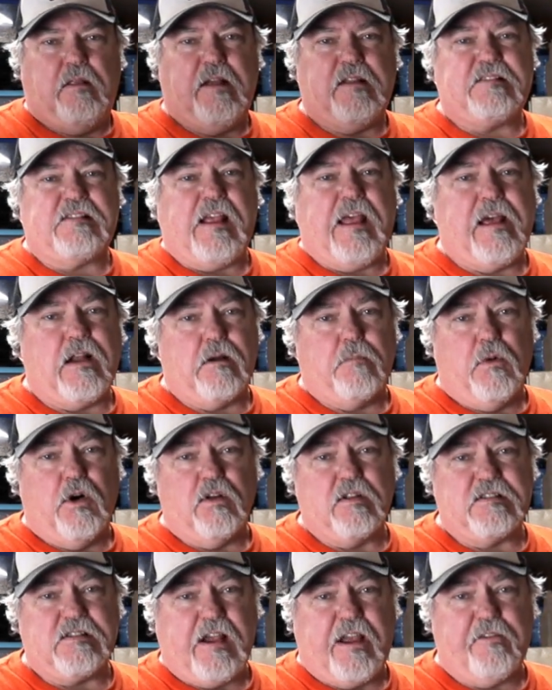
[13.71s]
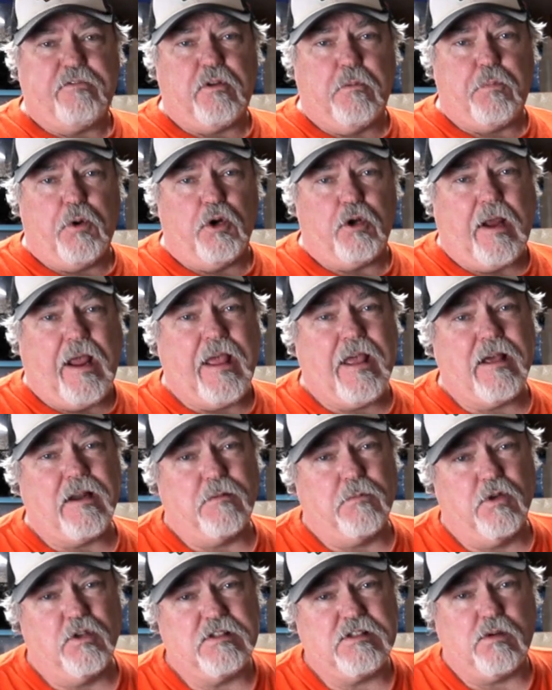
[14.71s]
That's animals. I have to put
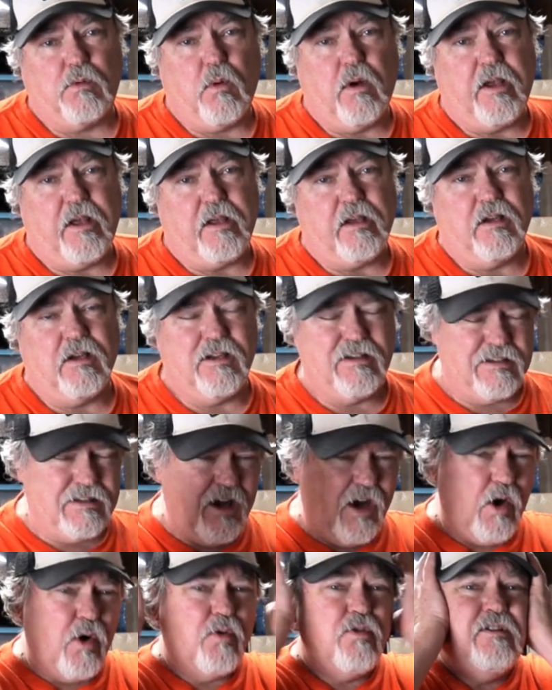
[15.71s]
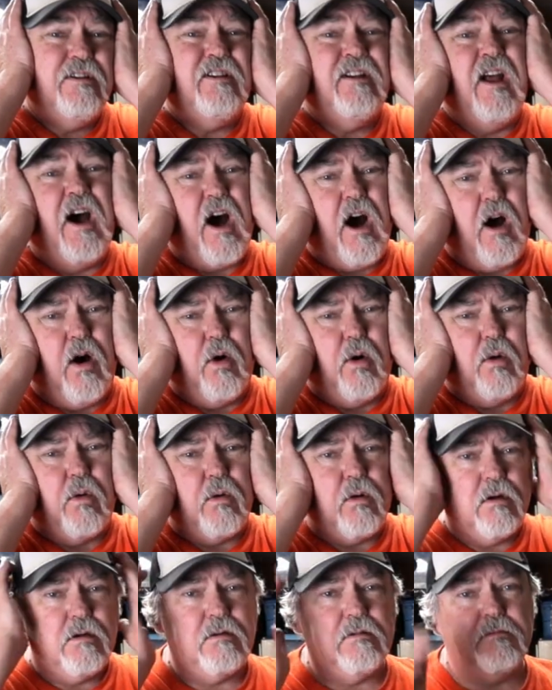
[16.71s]
animals away. Oh
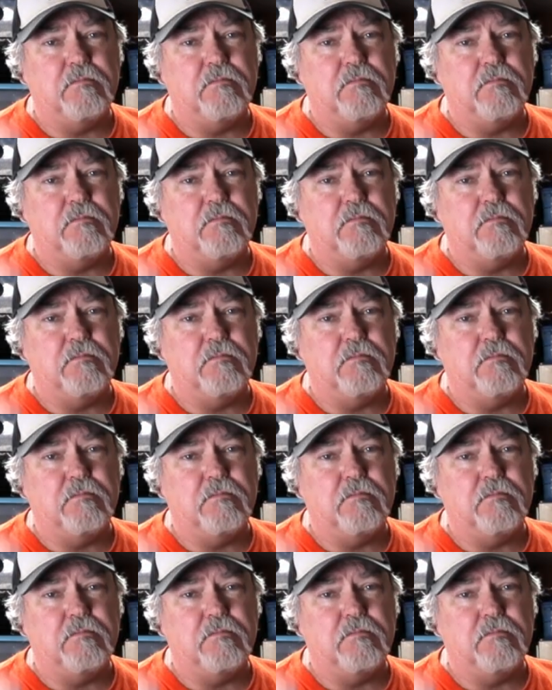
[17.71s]
no!